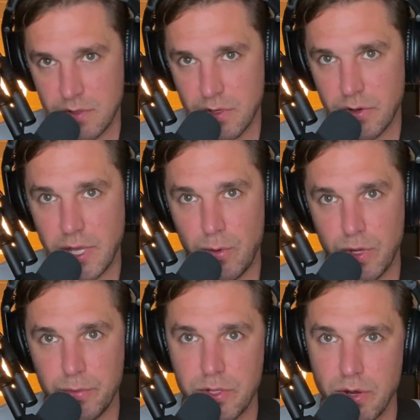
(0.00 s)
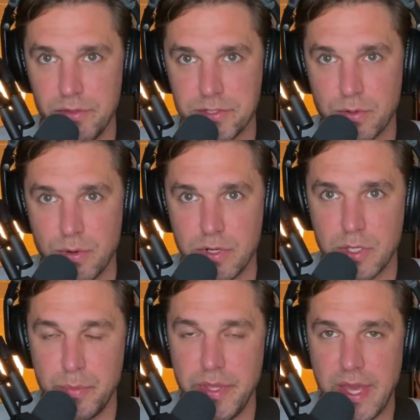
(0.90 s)
Okay, what do we call this chord? It
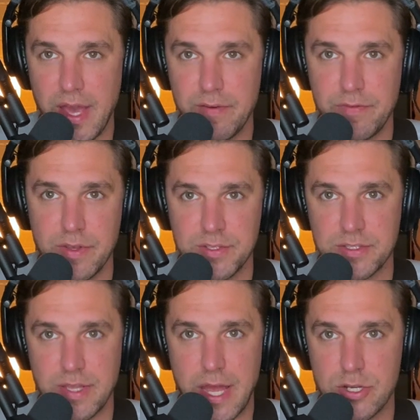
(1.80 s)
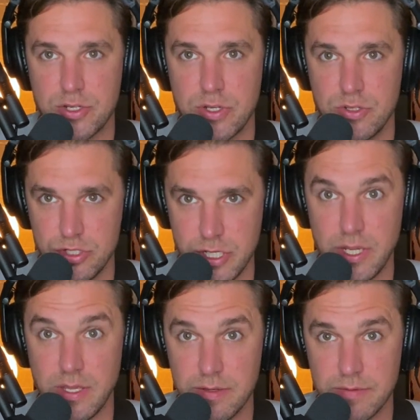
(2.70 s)
could be
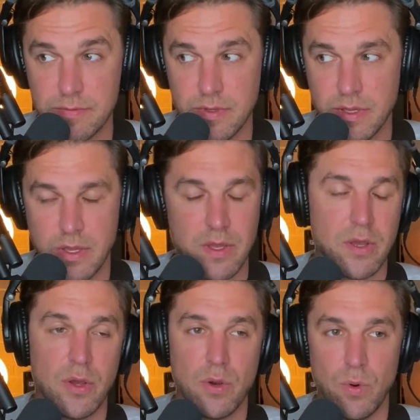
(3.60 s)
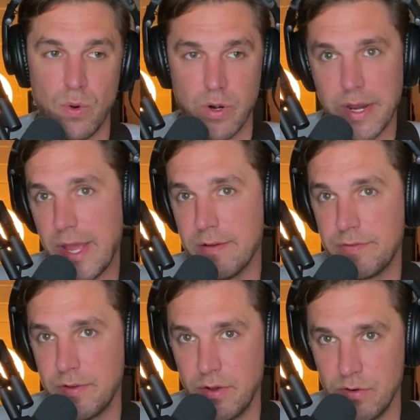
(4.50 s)
F/G, or
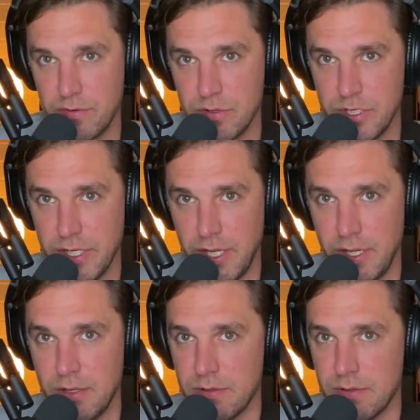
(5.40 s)
F over G,